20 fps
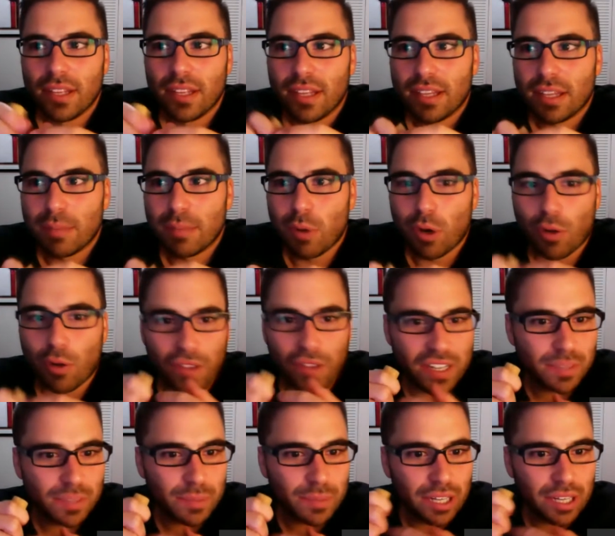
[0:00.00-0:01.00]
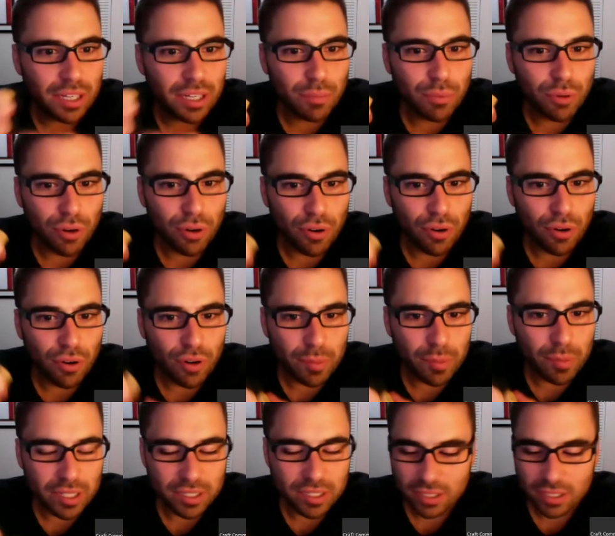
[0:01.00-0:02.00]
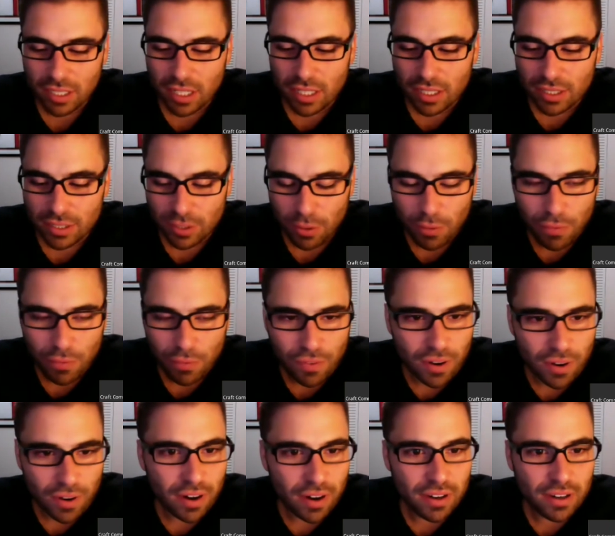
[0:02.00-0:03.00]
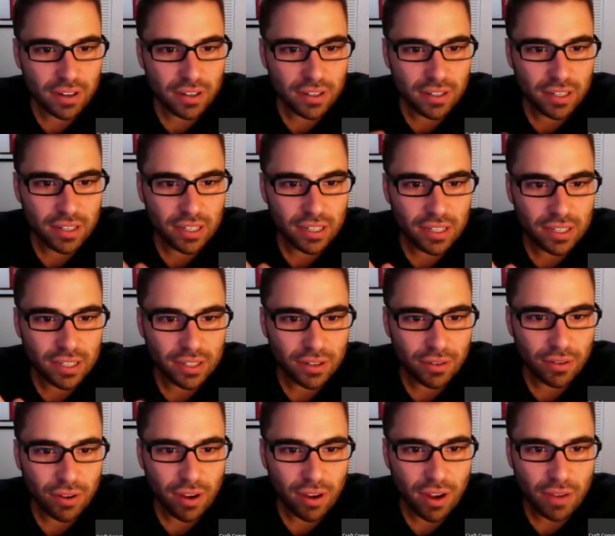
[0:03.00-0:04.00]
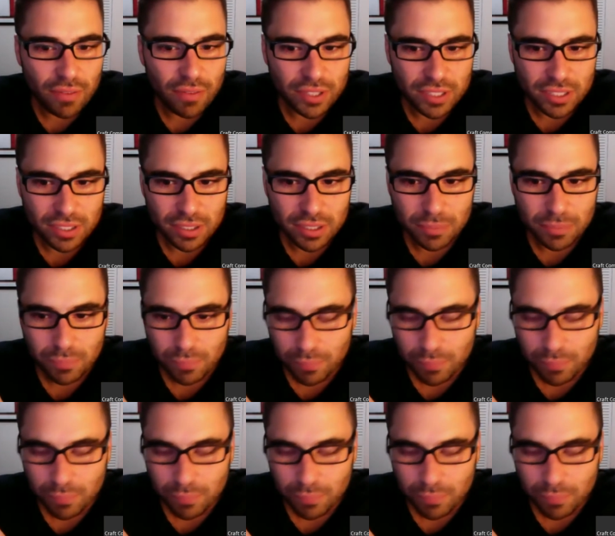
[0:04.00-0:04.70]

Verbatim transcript: the motivation behind your brewery because so far, uh, you know, obviously,